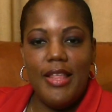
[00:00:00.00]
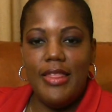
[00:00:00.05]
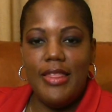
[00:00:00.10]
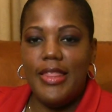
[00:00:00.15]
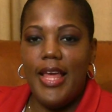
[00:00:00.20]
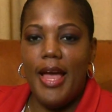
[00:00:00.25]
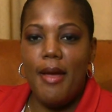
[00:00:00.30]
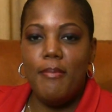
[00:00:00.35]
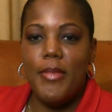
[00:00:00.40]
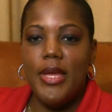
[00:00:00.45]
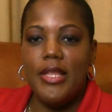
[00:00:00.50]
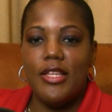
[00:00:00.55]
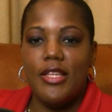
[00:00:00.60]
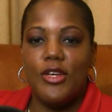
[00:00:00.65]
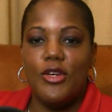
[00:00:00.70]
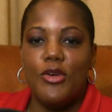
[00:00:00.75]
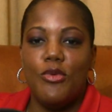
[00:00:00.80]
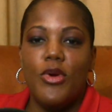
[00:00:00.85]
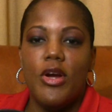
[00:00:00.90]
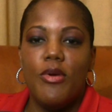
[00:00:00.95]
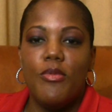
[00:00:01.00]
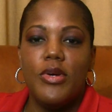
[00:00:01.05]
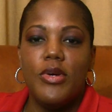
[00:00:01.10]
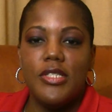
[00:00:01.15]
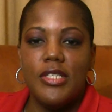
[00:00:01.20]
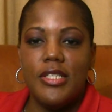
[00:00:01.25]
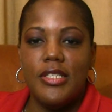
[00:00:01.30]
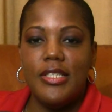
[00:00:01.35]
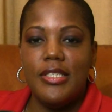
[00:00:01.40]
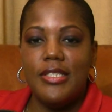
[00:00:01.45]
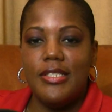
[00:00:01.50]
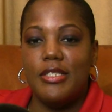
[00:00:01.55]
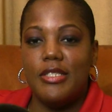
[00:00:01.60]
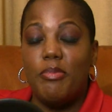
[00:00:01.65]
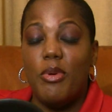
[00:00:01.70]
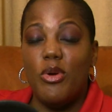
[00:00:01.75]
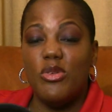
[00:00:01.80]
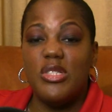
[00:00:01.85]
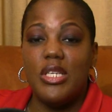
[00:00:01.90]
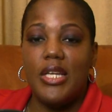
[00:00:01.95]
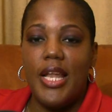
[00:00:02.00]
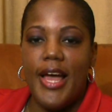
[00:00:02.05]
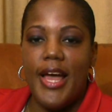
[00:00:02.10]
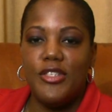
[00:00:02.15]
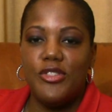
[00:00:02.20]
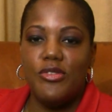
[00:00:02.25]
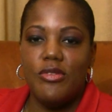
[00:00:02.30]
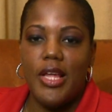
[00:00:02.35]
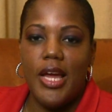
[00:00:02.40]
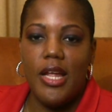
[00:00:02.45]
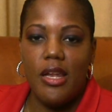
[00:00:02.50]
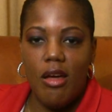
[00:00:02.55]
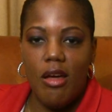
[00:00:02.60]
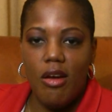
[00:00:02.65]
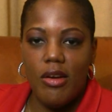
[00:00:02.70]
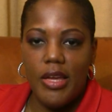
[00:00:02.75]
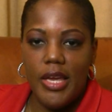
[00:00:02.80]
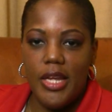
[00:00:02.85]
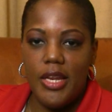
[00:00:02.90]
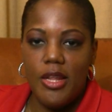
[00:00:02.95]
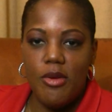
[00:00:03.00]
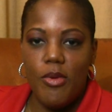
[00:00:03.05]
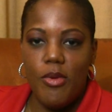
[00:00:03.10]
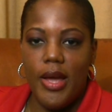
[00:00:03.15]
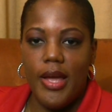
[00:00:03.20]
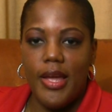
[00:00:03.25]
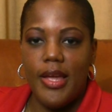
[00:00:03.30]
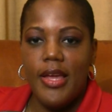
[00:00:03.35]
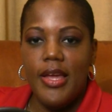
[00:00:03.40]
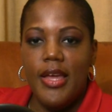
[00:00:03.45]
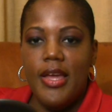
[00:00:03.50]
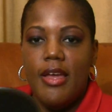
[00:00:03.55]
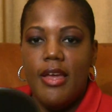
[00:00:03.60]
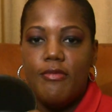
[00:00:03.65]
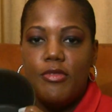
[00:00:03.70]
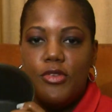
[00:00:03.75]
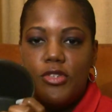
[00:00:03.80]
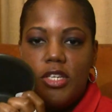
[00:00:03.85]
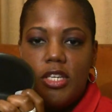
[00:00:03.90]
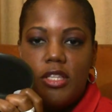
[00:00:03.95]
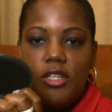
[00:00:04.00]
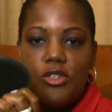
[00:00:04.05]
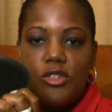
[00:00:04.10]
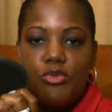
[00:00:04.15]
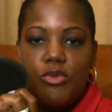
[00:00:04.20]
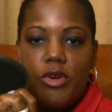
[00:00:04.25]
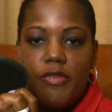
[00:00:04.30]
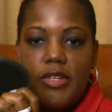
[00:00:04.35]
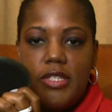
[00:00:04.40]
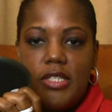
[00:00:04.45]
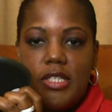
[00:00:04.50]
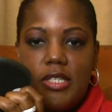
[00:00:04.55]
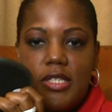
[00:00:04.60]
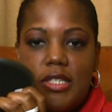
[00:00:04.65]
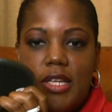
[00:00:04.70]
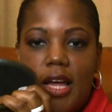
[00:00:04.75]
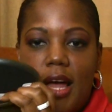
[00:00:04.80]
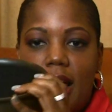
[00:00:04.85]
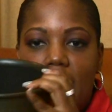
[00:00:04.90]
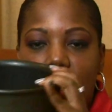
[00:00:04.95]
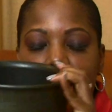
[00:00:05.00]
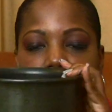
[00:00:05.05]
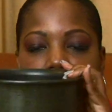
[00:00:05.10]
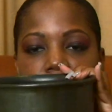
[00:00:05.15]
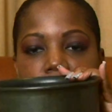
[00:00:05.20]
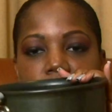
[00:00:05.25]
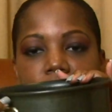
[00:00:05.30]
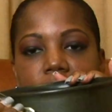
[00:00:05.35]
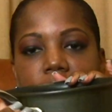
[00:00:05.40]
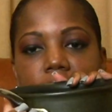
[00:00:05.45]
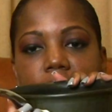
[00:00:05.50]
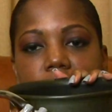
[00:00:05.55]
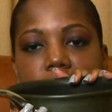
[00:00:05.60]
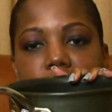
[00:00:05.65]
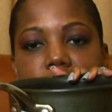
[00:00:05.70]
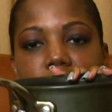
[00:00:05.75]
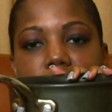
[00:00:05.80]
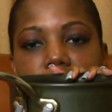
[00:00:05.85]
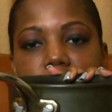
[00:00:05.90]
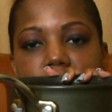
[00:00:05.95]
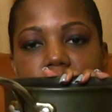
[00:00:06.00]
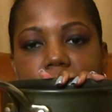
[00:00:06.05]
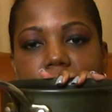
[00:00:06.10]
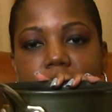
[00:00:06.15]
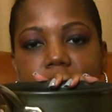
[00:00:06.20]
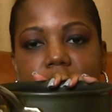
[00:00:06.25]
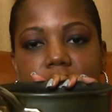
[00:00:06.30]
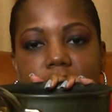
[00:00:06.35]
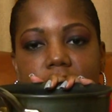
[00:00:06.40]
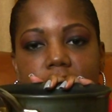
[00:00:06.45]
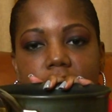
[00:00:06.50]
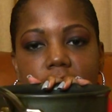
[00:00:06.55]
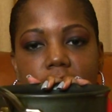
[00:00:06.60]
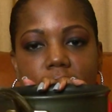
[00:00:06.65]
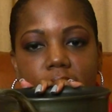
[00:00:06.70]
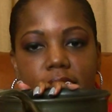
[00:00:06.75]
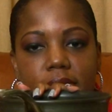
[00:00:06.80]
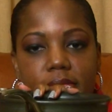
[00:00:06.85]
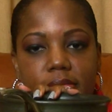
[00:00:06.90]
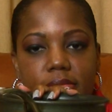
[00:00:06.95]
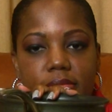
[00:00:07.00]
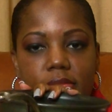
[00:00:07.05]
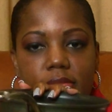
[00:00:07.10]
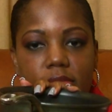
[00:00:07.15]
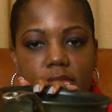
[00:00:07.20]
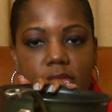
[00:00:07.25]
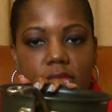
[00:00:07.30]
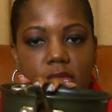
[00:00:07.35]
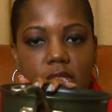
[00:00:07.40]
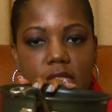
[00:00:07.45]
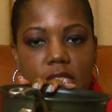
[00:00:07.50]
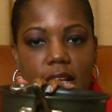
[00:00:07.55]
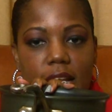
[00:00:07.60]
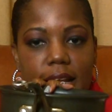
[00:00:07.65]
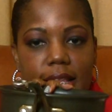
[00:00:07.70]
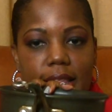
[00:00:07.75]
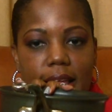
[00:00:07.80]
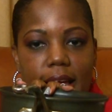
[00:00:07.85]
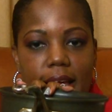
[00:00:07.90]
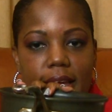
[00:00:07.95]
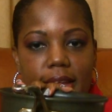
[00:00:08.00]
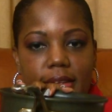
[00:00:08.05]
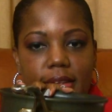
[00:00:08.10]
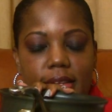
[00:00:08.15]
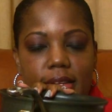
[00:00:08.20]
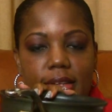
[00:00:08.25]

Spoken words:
That meant the cookware wasn't supposed to last you that long anyway. If you see these rivets inside and they're connected here, just like that,